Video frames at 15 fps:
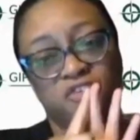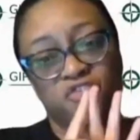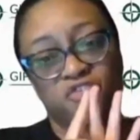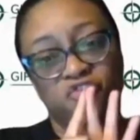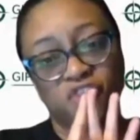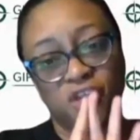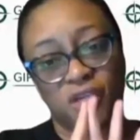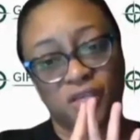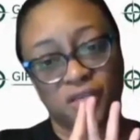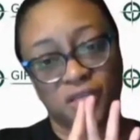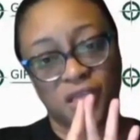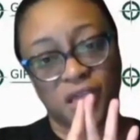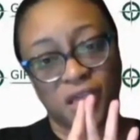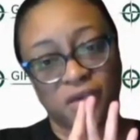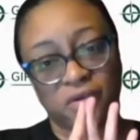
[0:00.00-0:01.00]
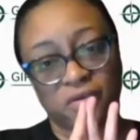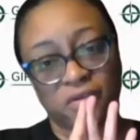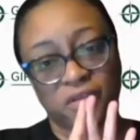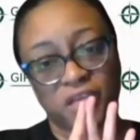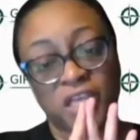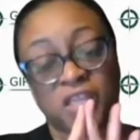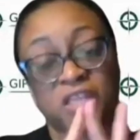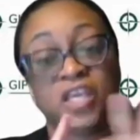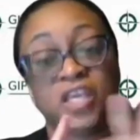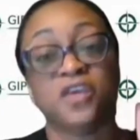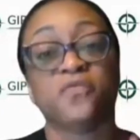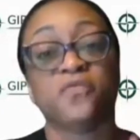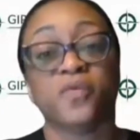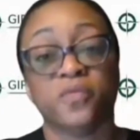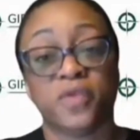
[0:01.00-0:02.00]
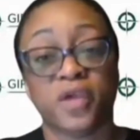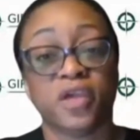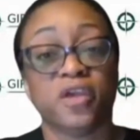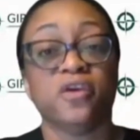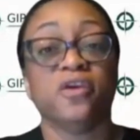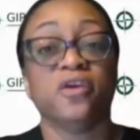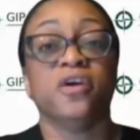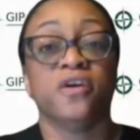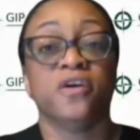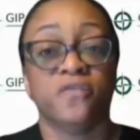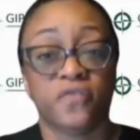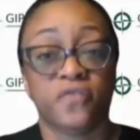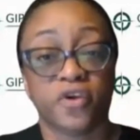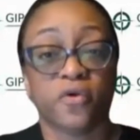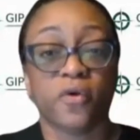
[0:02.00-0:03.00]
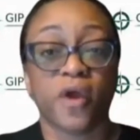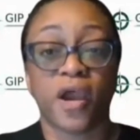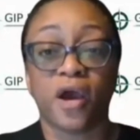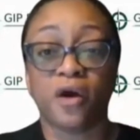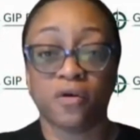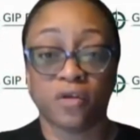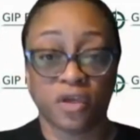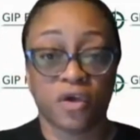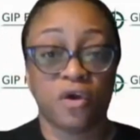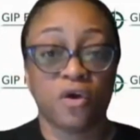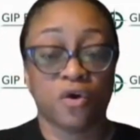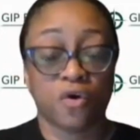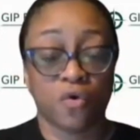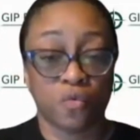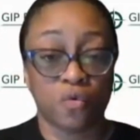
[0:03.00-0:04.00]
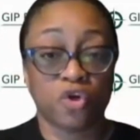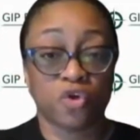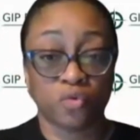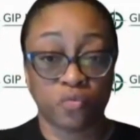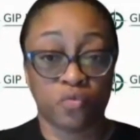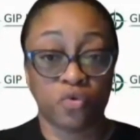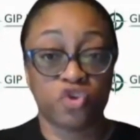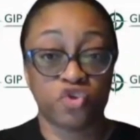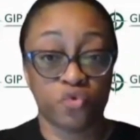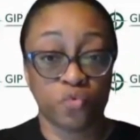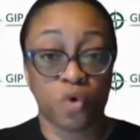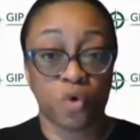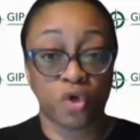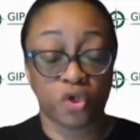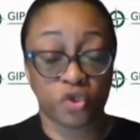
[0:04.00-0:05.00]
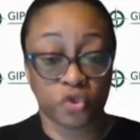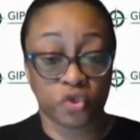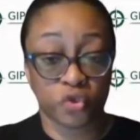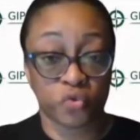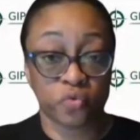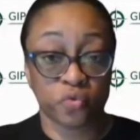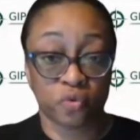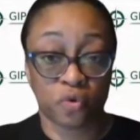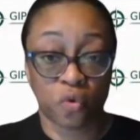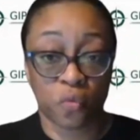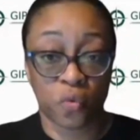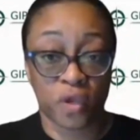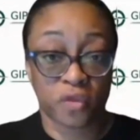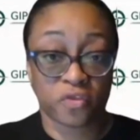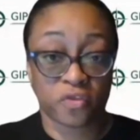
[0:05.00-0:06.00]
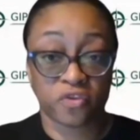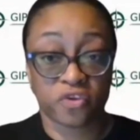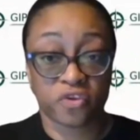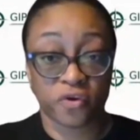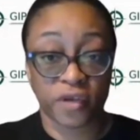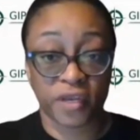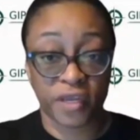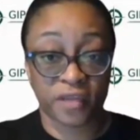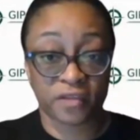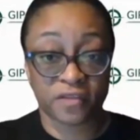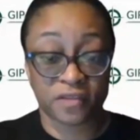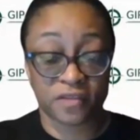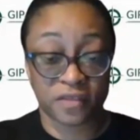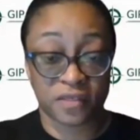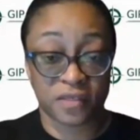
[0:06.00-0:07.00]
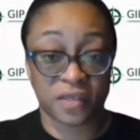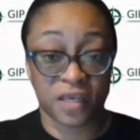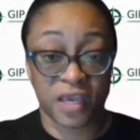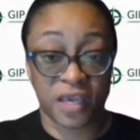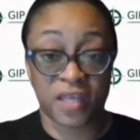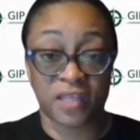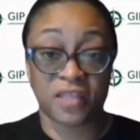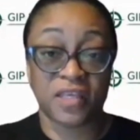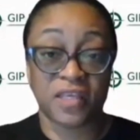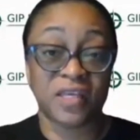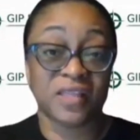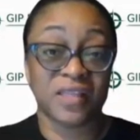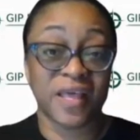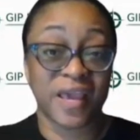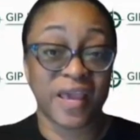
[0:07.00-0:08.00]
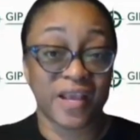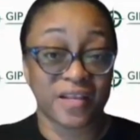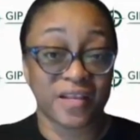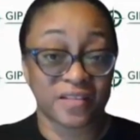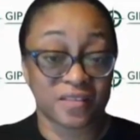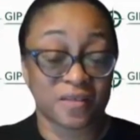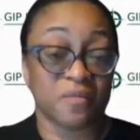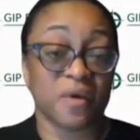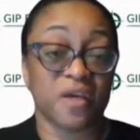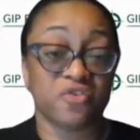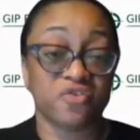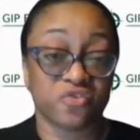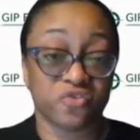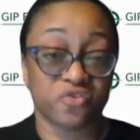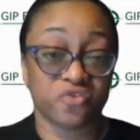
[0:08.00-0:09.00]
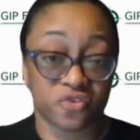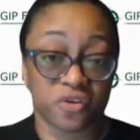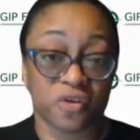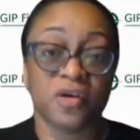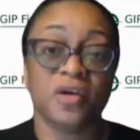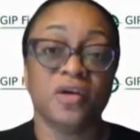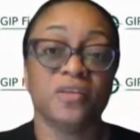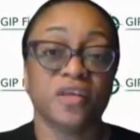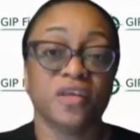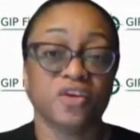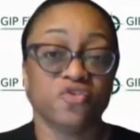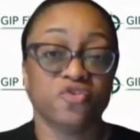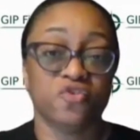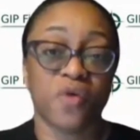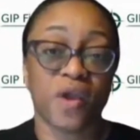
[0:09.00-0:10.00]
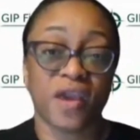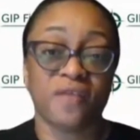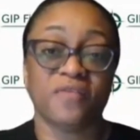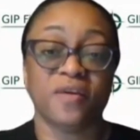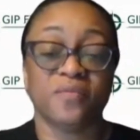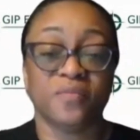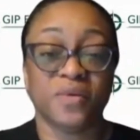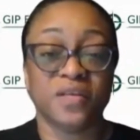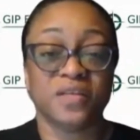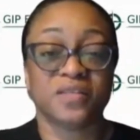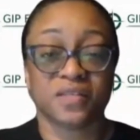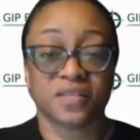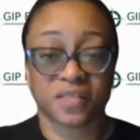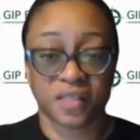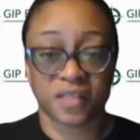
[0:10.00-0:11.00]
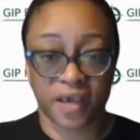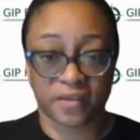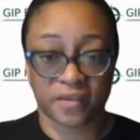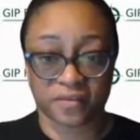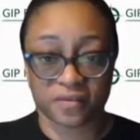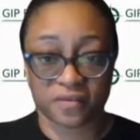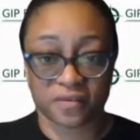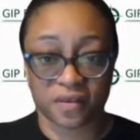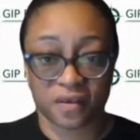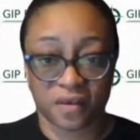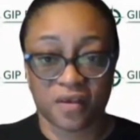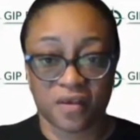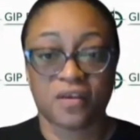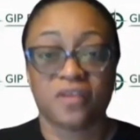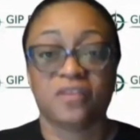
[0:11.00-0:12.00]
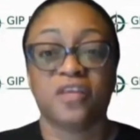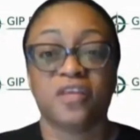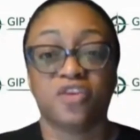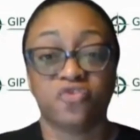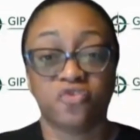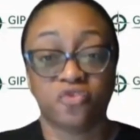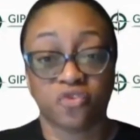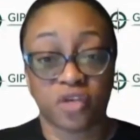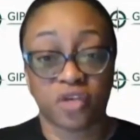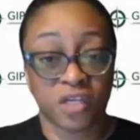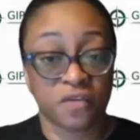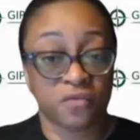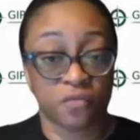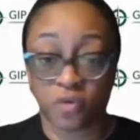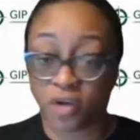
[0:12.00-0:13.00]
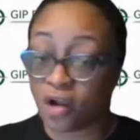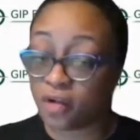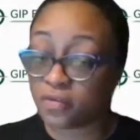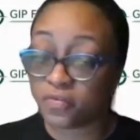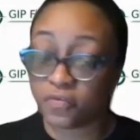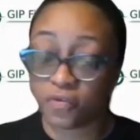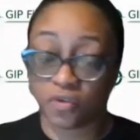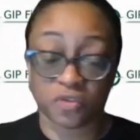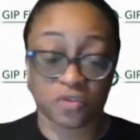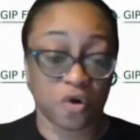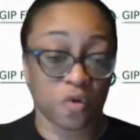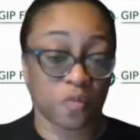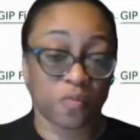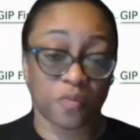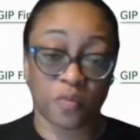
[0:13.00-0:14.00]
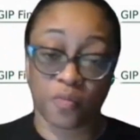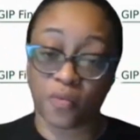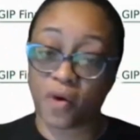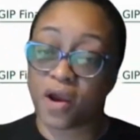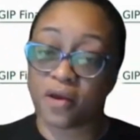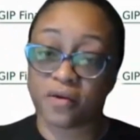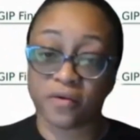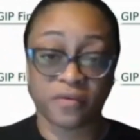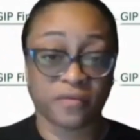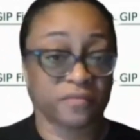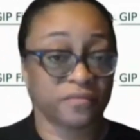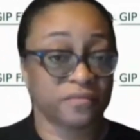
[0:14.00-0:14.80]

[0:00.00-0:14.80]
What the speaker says: checking account. And then from there, figure out what you want to do with your entity. And then lastly, make sure that you have a business license, that you're, regardless if you're a sole proprietor